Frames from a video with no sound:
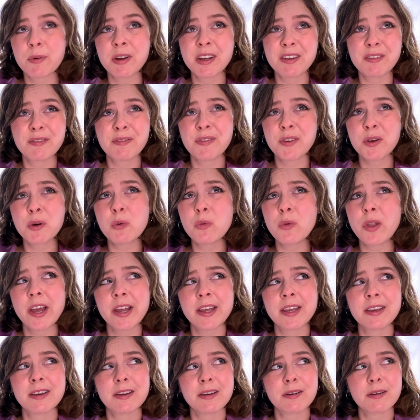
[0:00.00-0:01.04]
feel
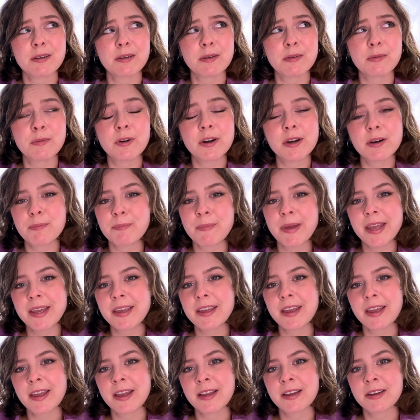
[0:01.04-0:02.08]
like we're
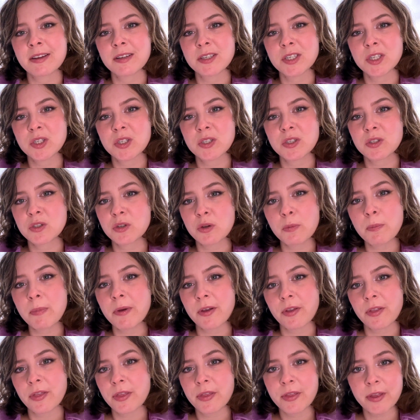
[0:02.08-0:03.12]
making
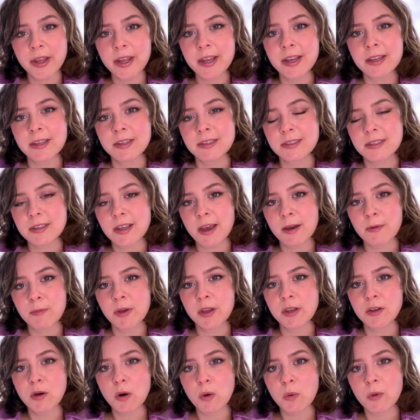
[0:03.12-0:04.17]
stupid things and we
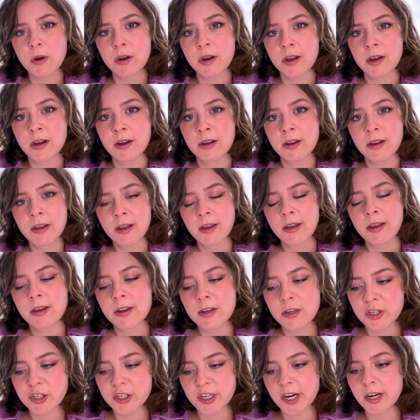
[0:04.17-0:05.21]
don't want to
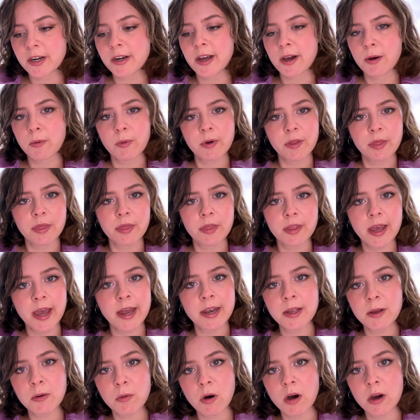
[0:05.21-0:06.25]
share that with
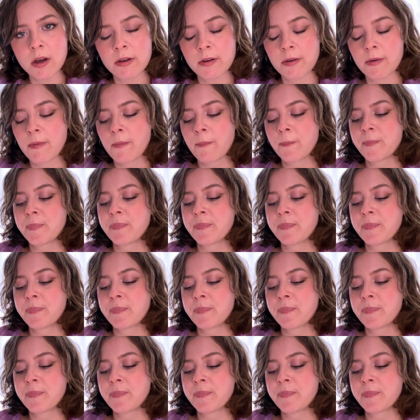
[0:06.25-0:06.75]
anyone.